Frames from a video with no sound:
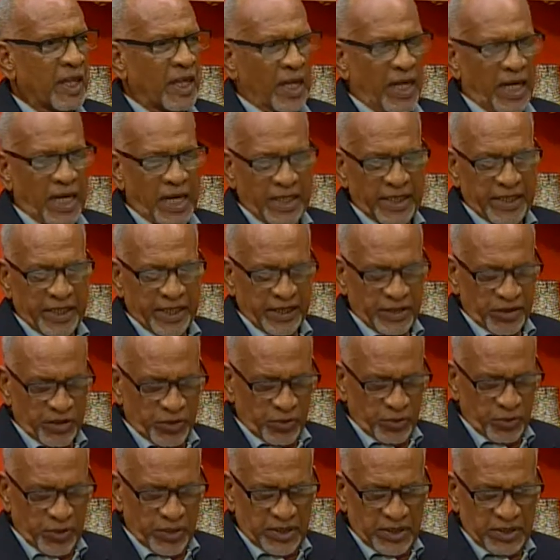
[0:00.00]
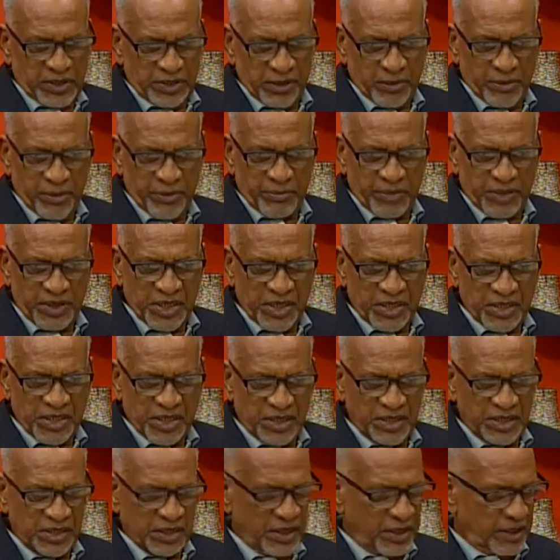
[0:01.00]
and then do it
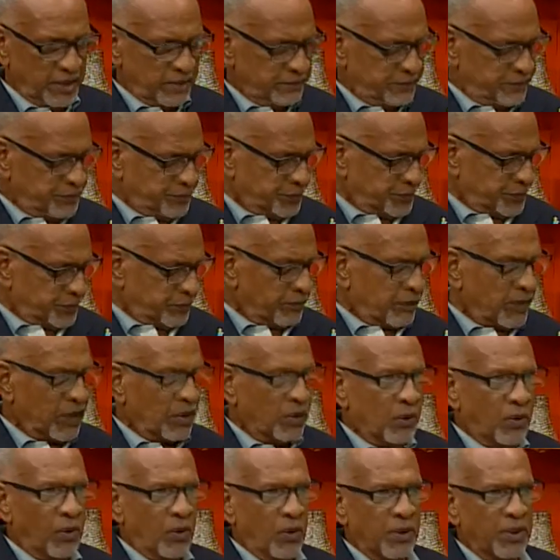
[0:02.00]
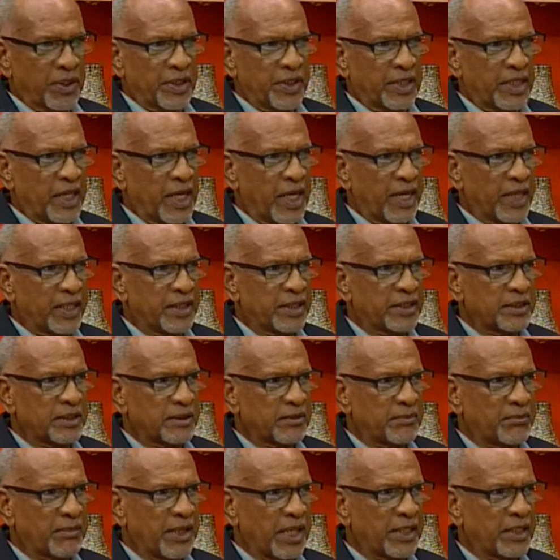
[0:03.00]
surreptitiously, underhand
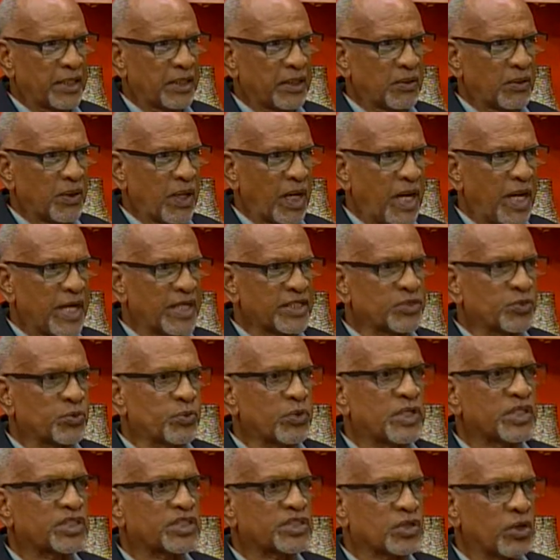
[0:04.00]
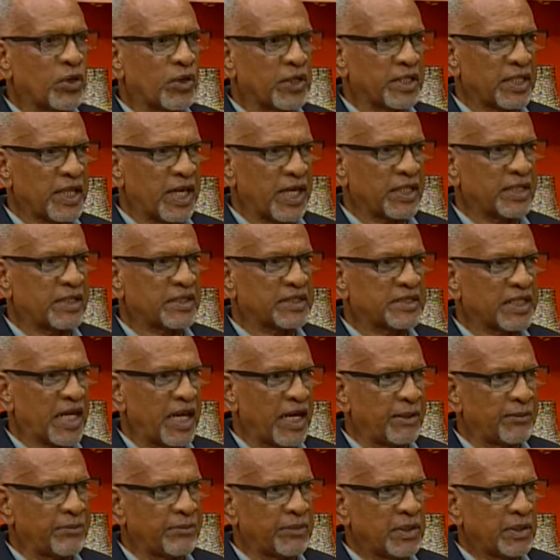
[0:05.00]
manner, as we saw it at the
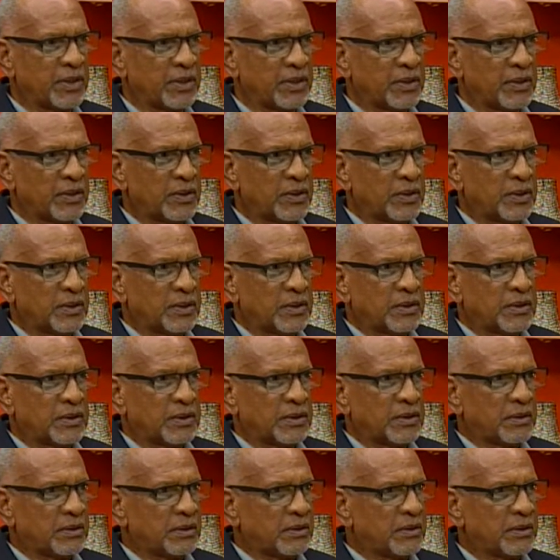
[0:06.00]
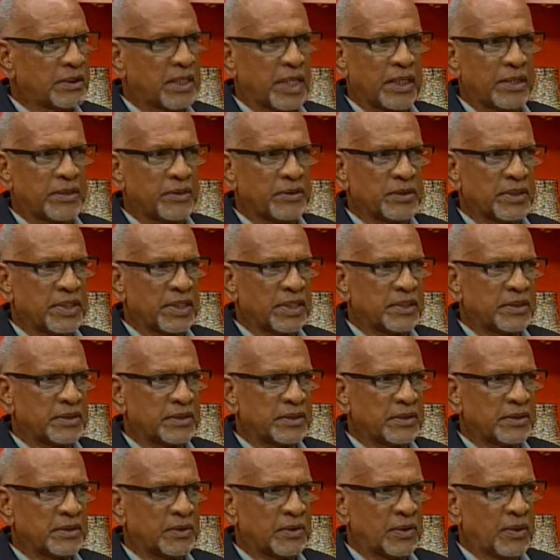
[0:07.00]
time. You can't do that.
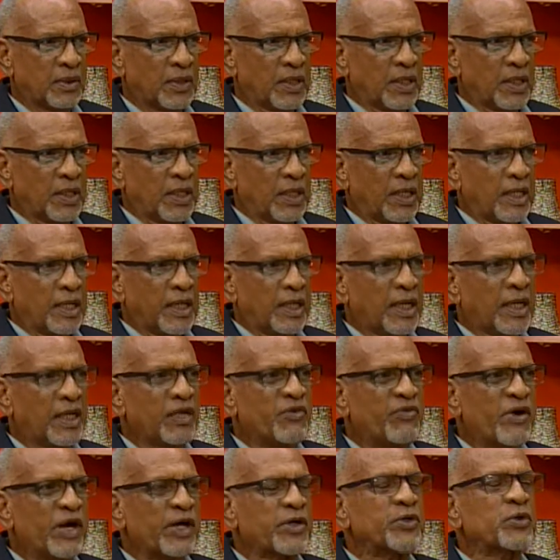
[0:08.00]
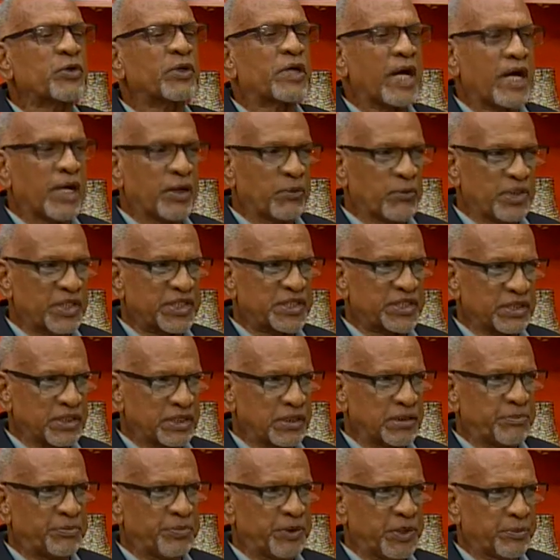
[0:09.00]
In fact, you can with
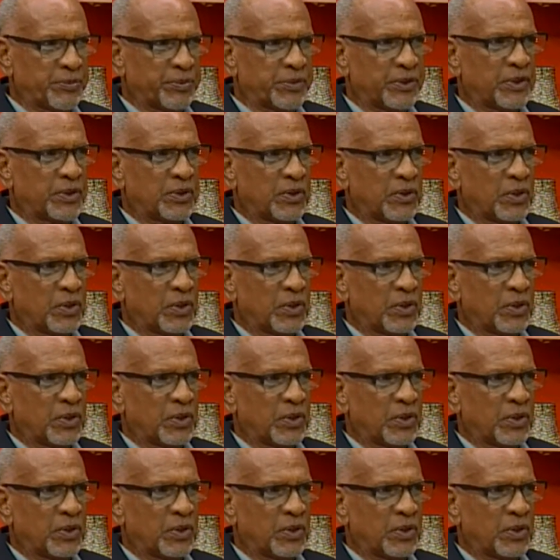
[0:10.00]
certain people,